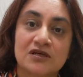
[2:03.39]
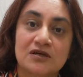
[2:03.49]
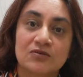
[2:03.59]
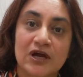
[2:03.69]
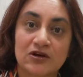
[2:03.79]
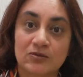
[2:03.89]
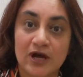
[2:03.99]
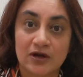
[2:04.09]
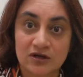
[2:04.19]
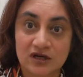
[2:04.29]
the
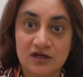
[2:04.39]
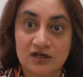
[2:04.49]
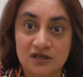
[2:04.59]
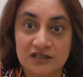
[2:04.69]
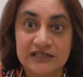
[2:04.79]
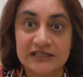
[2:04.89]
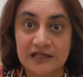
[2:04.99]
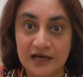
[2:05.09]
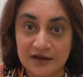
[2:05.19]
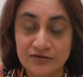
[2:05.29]
microbiota early
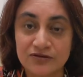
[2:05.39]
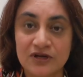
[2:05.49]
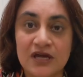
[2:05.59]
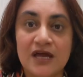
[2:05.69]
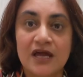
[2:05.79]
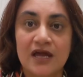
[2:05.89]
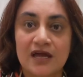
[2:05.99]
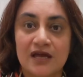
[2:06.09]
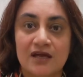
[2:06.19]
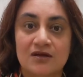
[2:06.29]
in life.
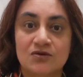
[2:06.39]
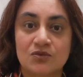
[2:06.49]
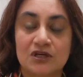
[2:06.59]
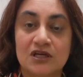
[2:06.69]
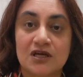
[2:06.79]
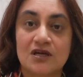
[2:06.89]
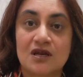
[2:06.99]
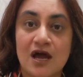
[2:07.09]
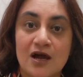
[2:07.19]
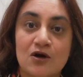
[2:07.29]
And we can
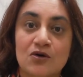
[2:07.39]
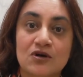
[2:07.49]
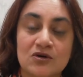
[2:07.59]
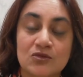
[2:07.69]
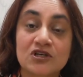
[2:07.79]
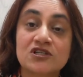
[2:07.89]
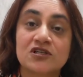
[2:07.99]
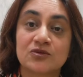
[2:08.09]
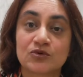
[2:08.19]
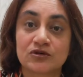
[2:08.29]
now
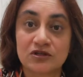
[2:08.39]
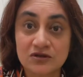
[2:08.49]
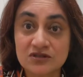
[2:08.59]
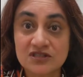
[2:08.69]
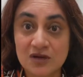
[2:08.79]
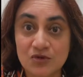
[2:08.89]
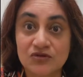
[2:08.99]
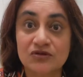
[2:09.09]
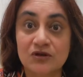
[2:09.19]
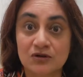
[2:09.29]
commercially produce some
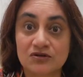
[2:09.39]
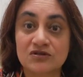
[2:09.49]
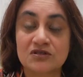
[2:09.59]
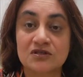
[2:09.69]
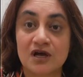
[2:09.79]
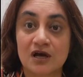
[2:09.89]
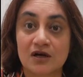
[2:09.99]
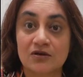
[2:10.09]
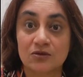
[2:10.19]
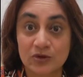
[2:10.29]
of those
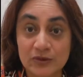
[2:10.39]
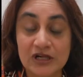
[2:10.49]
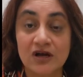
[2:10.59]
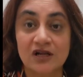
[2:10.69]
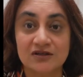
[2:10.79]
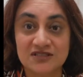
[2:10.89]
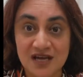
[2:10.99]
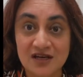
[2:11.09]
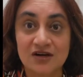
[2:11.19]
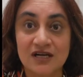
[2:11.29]
human milk
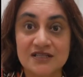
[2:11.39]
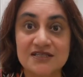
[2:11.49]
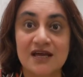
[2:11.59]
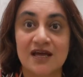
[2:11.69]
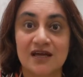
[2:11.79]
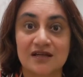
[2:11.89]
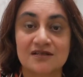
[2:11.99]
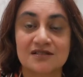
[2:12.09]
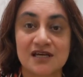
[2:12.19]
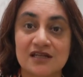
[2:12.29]
oligosaccharides
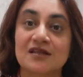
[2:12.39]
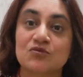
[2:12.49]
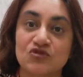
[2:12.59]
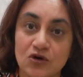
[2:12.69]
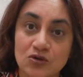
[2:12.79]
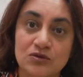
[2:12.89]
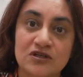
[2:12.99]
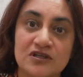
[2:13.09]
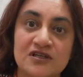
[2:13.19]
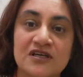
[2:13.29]
and take them
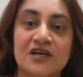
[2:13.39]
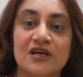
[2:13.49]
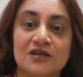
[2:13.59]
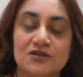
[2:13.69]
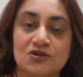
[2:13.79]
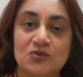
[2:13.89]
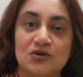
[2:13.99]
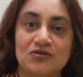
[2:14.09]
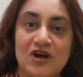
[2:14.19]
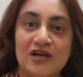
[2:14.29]
forward to
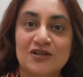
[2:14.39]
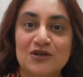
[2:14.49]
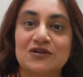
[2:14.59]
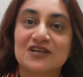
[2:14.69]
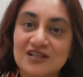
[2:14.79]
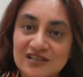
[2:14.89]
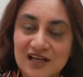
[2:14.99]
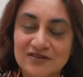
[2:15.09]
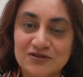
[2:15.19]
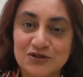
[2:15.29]
provide good early
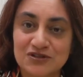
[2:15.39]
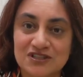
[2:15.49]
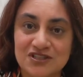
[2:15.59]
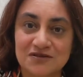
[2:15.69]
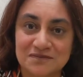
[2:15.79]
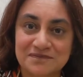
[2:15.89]
life nutrition.